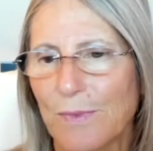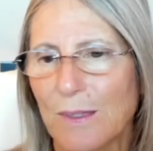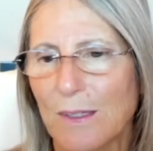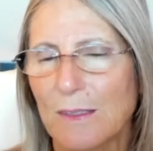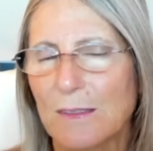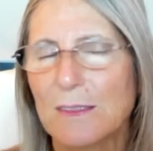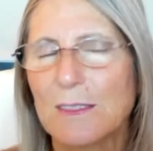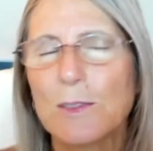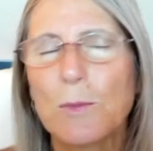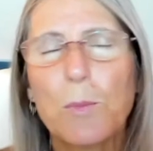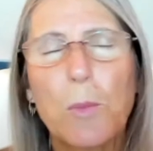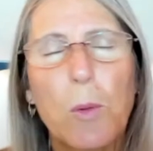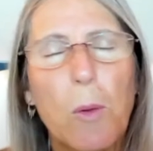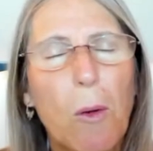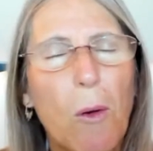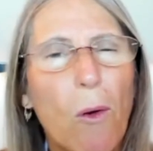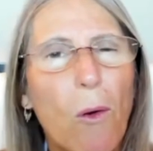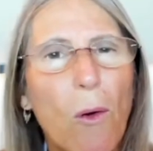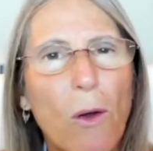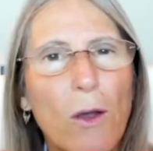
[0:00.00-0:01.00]

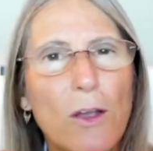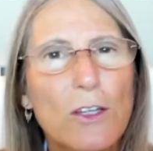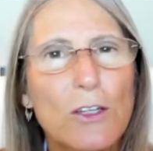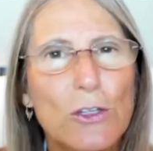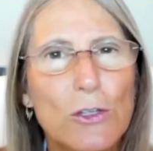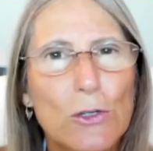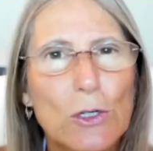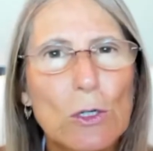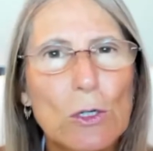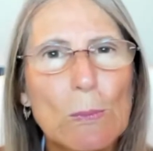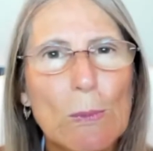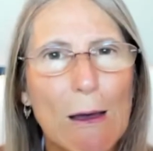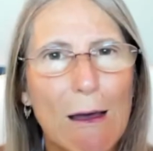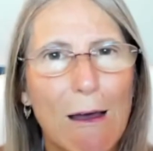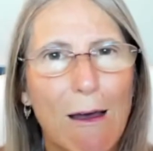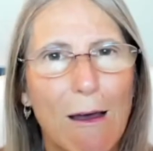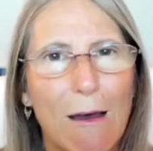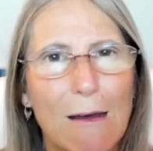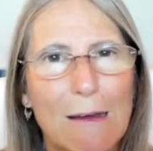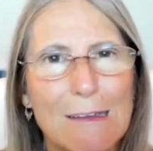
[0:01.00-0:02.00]
support your
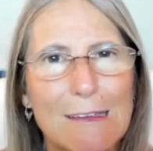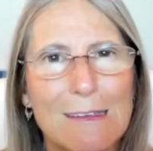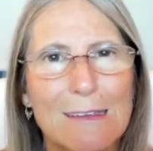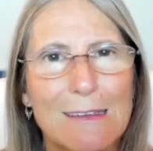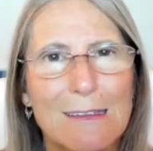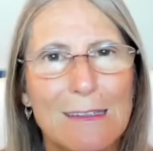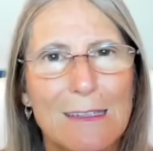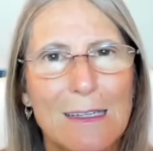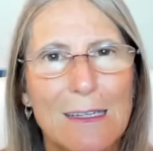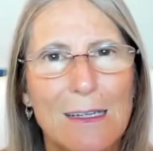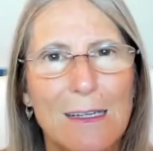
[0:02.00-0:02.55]
path,